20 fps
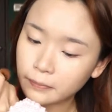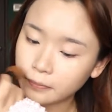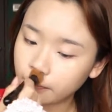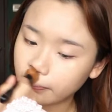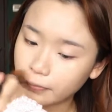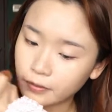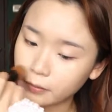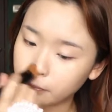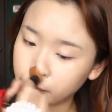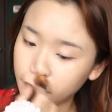
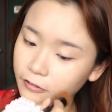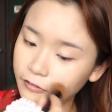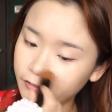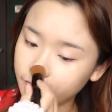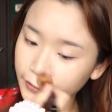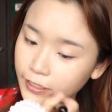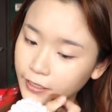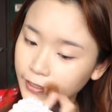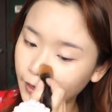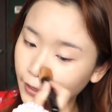the
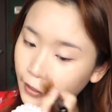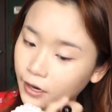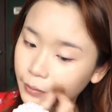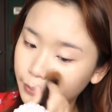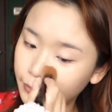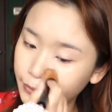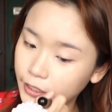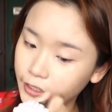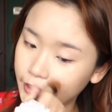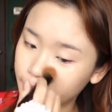perfect
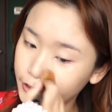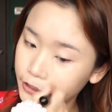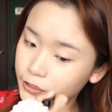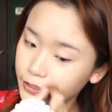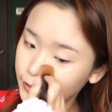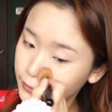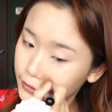airbrushed,